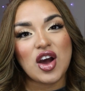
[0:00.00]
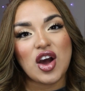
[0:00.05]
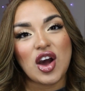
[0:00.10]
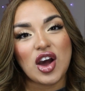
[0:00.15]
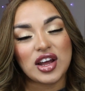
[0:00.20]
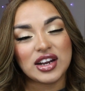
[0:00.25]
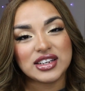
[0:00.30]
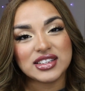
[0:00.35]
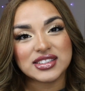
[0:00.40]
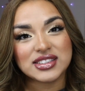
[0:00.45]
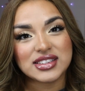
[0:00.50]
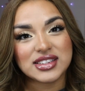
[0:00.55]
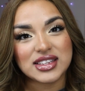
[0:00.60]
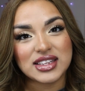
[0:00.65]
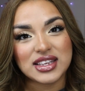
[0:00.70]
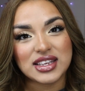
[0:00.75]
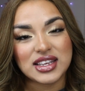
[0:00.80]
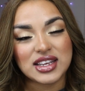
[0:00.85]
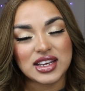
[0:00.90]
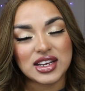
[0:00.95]

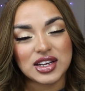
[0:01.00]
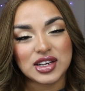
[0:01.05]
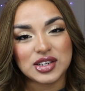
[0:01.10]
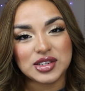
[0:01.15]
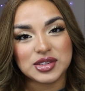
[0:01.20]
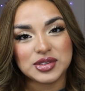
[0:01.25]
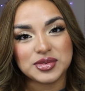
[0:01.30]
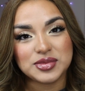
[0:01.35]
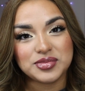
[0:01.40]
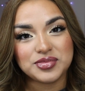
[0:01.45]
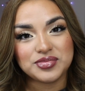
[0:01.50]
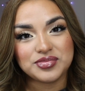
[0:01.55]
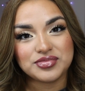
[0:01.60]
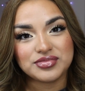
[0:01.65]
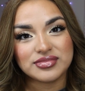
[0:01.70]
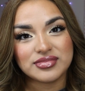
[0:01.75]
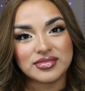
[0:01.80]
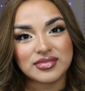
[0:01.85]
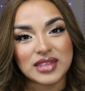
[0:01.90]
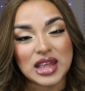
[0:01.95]
honestly.
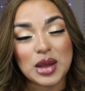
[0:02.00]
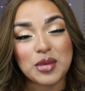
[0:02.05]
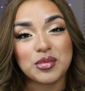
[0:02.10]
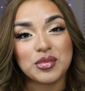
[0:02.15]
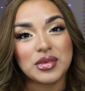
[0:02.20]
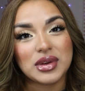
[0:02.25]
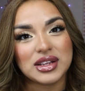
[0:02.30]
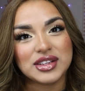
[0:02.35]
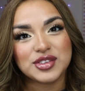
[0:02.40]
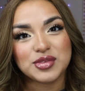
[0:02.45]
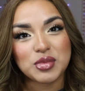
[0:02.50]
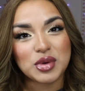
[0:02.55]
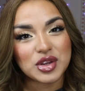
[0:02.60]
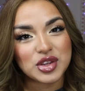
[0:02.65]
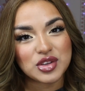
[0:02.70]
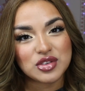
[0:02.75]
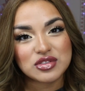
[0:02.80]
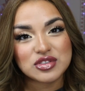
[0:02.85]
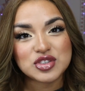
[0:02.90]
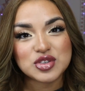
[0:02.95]
I'm a small
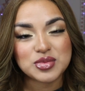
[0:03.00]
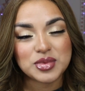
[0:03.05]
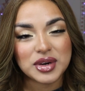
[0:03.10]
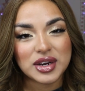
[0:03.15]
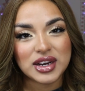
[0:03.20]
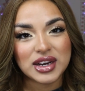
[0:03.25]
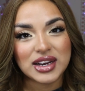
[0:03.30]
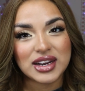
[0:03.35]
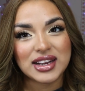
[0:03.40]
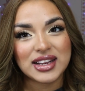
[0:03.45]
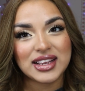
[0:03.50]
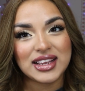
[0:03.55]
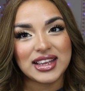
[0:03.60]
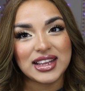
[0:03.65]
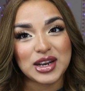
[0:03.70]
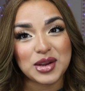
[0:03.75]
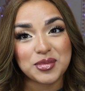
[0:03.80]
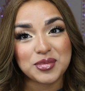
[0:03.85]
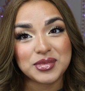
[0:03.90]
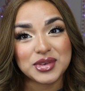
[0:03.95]
YouTuber and
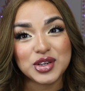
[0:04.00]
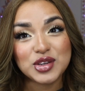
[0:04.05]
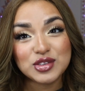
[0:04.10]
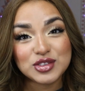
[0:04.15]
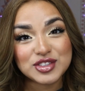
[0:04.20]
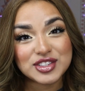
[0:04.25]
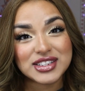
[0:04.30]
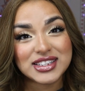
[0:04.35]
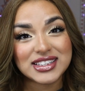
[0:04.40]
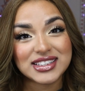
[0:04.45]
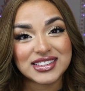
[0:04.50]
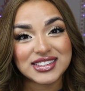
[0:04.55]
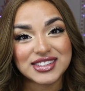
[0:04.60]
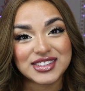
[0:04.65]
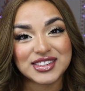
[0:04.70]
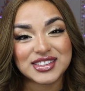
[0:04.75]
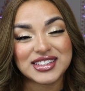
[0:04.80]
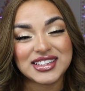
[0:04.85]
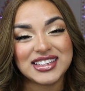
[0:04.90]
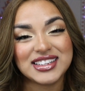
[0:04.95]
I'm new to
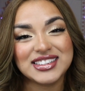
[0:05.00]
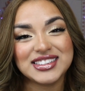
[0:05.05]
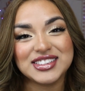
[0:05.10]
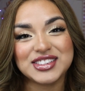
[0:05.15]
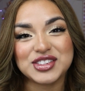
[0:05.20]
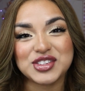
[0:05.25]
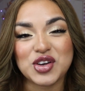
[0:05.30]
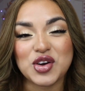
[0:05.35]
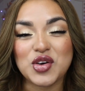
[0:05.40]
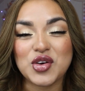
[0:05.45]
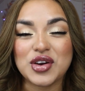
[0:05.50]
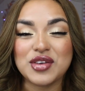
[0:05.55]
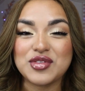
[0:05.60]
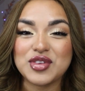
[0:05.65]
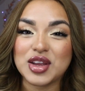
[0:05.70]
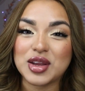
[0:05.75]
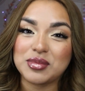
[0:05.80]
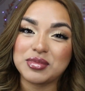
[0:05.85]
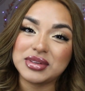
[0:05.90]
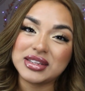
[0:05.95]
this, so if you
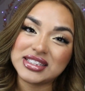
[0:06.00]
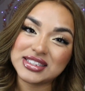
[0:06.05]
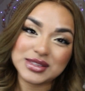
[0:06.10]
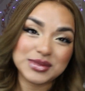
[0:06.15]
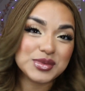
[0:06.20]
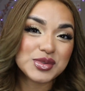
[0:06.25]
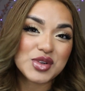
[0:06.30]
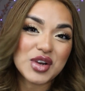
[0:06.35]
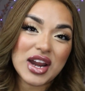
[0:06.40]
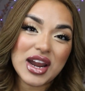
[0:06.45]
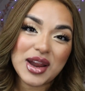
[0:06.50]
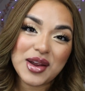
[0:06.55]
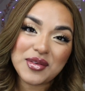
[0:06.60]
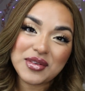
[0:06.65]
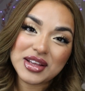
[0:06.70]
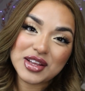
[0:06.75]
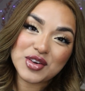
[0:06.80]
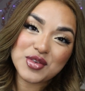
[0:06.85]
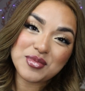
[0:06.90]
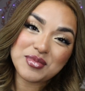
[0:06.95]
can please subscribe,
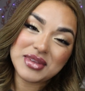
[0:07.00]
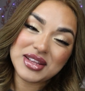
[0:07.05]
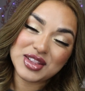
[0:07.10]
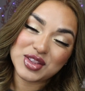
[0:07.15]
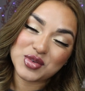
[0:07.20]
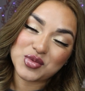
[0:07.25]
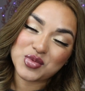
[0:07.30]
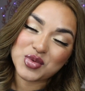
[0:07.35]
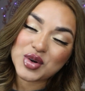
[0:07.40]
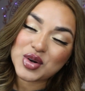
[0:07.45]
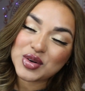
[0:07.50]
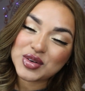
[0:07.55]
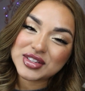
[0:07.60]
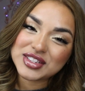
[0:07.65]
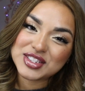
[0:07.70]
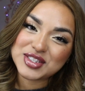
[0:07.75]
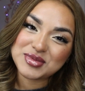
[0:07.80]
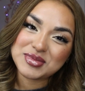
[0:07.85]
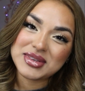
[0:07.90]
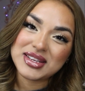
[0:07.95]
it'll mean the world
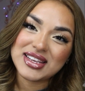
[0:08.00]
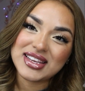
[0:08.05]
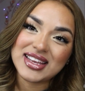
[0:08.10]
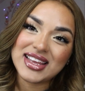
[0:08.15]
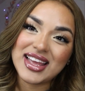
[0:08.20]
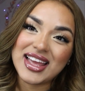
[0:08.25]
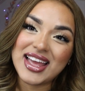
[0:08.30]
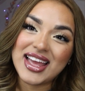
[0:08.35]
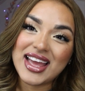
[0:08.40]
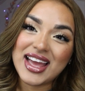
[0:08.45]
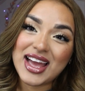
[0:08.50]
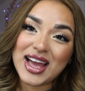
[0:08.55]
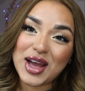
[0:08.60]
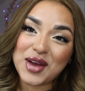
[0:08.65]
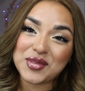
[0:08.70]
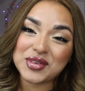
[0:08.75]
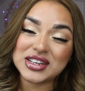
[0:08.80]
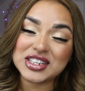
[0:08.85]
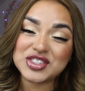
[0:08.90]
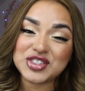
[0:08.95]
to me. I'm
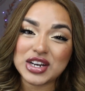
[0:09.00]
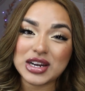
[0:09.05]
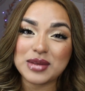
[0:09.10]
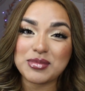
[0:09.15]
going to try